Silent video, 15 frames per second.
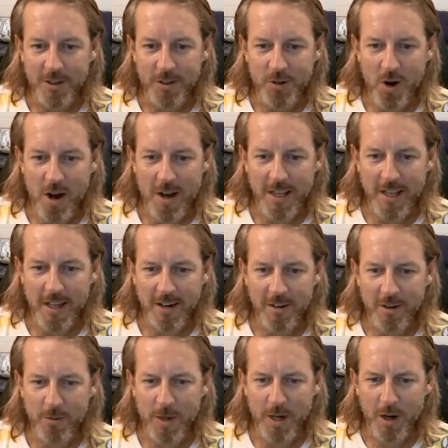trying to get a
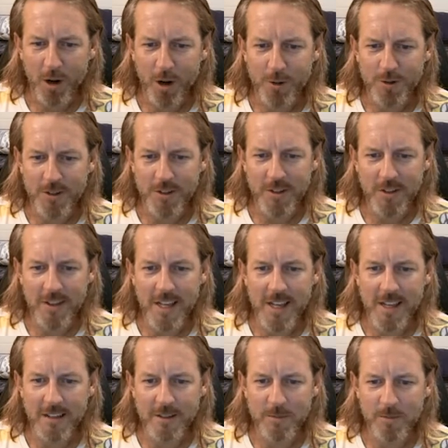little bit closer to
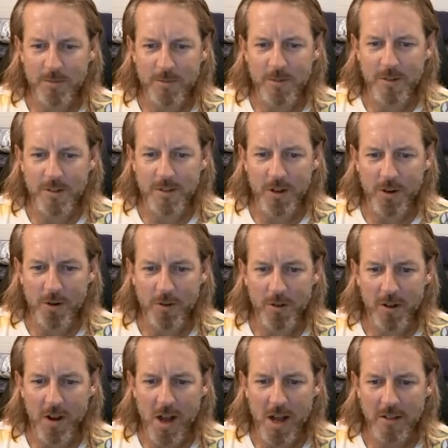things so
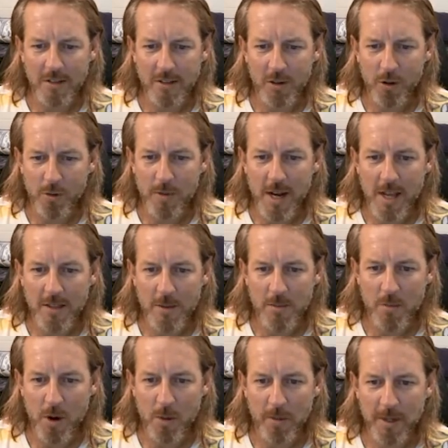the lights illuminate
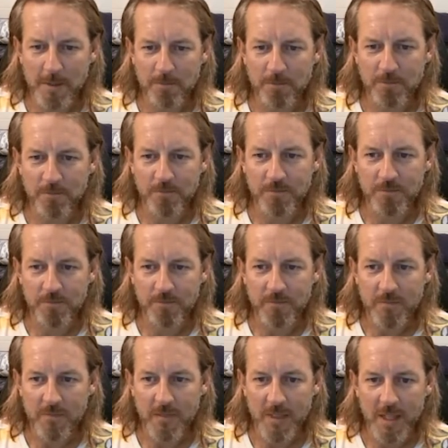them properly.
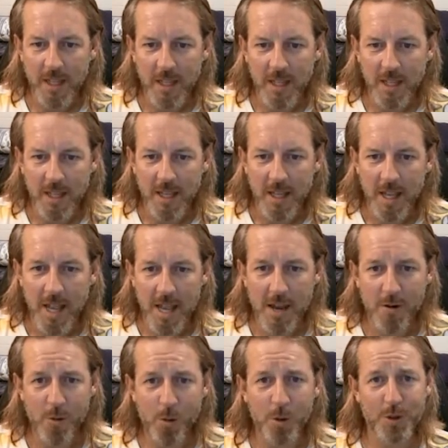
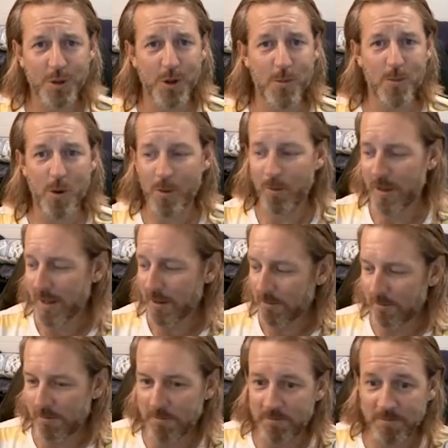And also probably
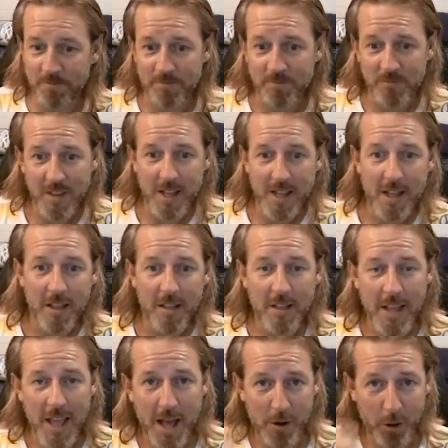
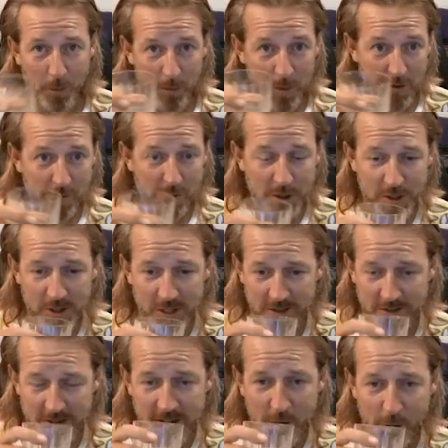the adult beverage
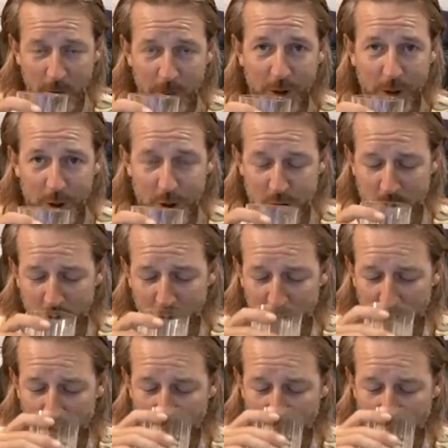doesn't help the control.